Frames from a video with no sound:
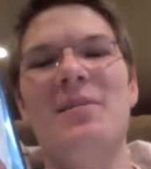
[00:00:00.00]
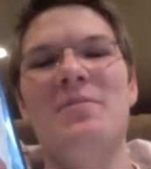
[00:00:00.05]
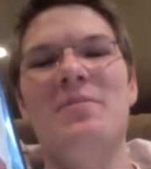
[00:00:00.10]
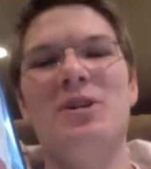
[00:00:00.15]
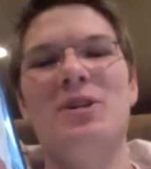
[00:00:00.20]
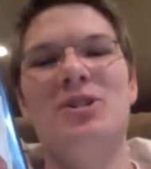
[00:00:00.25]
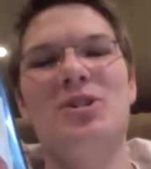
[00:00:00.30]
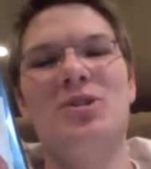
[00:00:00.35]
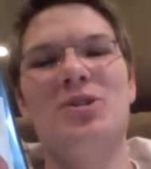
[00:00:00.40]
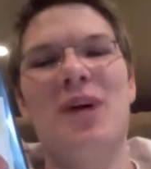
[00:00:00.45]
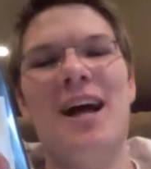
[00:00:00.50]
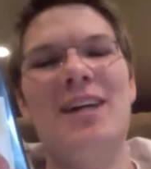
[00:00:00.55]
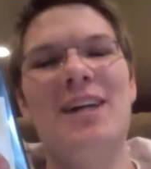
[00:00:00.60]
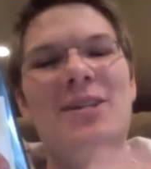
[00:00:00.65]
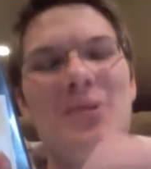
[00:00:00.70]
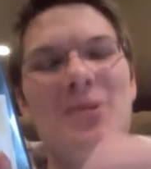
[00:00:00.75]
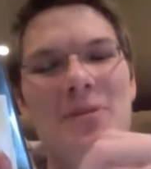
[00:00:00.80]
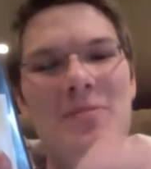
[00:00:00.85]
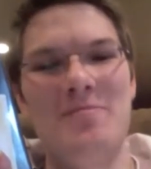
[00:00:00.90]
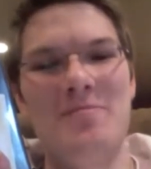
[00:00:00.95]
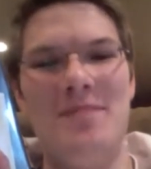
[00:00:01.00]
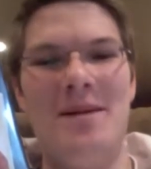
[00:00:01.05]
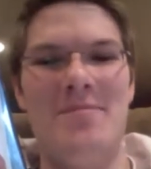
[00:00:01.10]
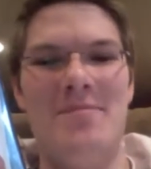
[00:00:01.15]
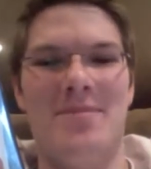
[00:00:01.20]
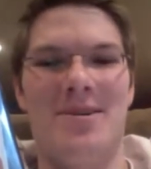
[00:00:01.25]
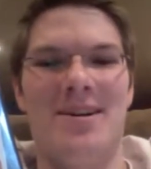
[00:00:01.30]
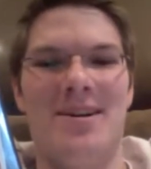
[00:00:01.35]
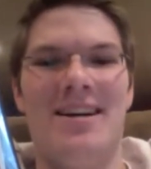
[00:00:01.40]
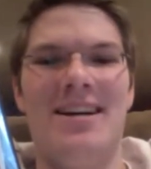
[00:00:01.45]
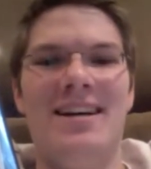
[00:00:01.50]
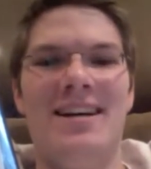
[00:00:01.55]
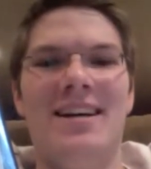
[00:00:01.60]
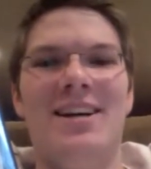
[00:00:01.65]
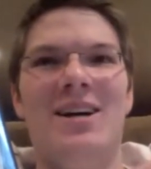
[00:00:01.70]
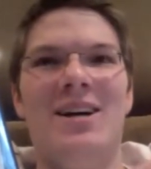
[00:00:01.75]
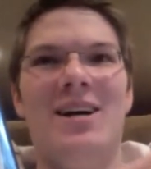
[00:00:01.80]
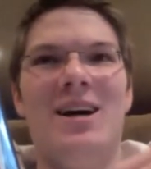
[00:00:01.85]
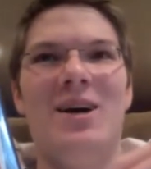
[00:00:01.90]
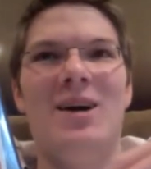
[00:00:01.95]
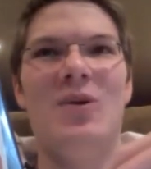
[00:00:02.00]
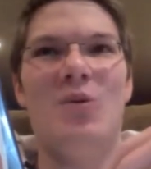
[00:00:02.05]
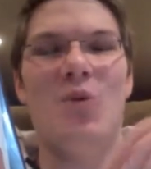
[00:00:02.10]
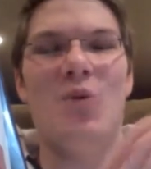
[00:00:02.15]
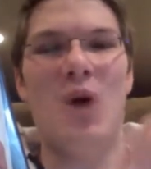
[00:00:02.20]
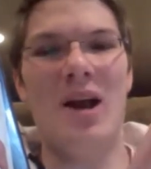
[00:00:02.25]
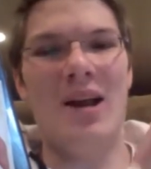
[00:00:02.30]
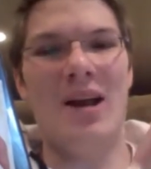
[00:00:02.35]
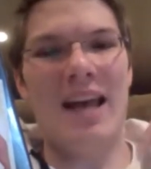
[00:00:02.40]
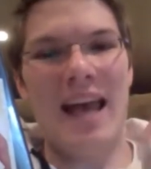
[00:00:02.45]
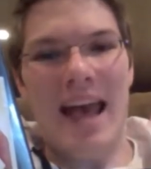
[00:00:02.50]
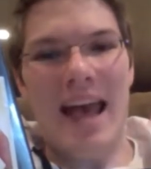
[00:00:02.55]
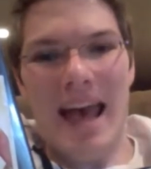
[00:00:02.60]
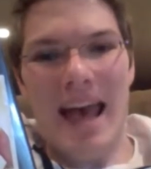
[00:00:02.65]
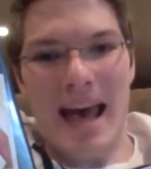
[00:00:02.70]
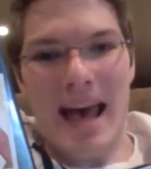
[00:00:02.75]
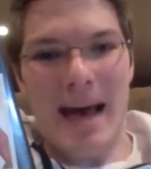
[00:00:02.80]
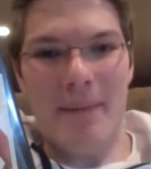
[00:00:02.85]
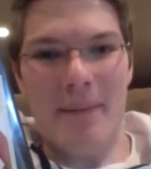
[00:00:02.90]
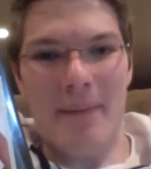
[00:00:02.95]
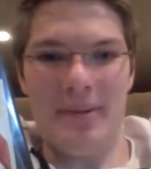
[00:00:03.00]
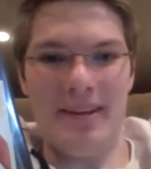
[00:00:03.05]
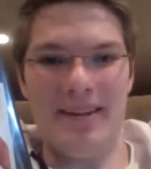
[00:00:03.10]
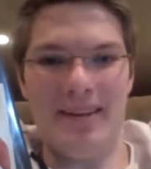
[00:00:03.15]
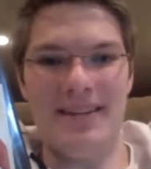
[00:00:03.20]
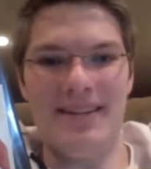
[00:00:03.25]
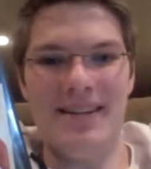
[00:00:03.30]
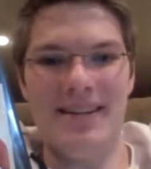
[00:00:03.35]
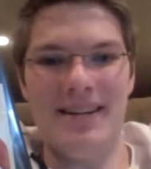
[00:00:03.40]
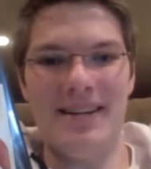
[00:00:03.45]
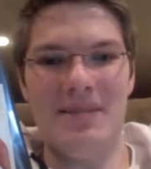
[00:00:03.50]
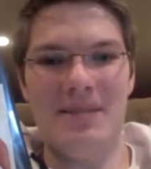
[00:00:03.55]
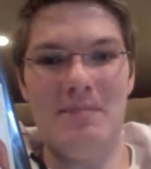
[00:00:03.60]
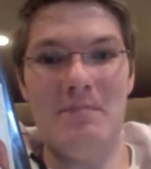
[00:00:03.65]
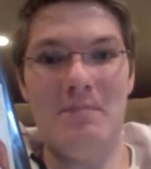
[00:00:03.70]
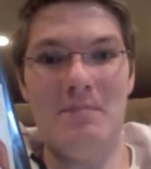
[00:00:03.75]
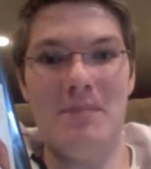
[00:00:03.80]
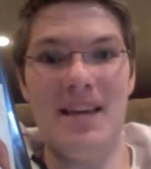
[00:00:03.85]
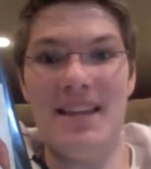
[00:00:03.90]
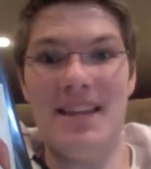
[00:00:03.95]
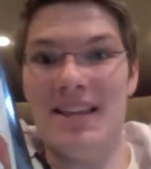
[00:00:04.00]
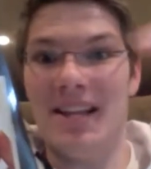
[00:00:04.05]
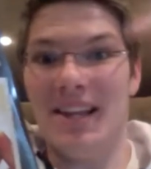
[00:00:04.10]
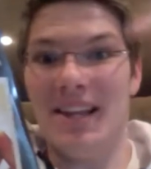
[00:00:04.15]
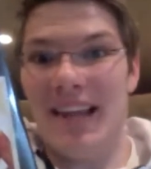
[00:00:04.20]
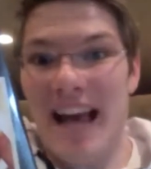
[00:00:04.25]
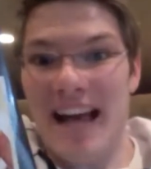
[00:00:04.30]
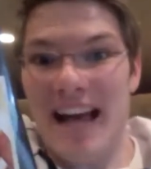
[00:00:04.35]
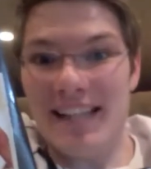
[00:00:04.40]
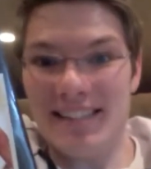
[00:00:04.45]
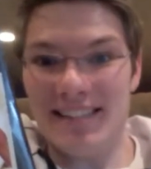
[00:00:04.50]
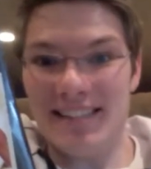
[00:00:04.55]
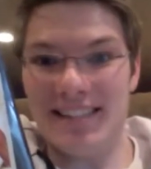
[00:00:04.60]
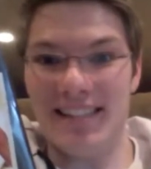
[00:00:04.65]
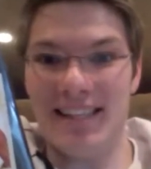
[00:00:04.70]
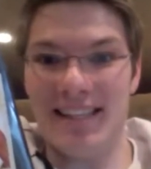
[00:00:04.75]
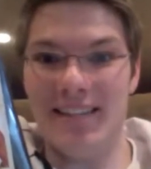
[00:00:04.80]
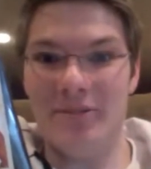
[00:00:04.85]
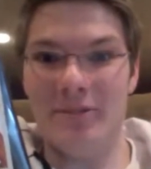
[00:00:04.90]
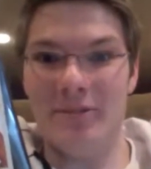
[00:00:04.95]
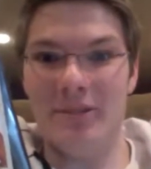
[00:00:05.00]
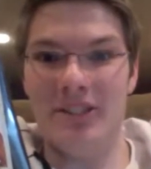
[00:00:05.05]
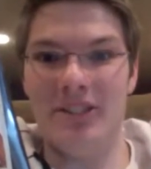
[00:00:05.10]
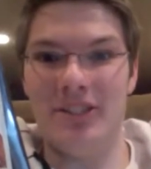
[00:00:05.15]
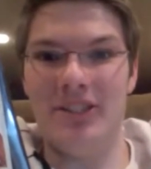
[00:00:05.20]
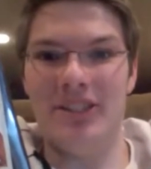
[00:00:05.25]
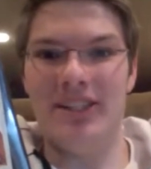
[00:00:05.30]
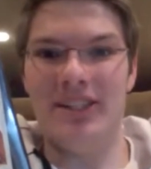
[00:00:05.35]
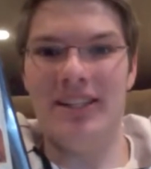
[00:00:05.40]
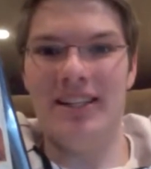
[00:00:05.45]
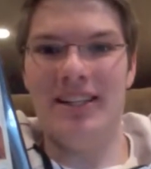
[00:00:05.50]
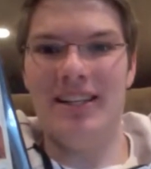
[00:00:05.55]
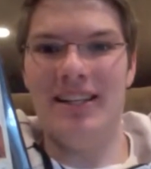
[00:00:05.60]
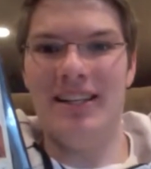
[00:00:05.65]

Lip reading: trying to remember what happened in the last scene, which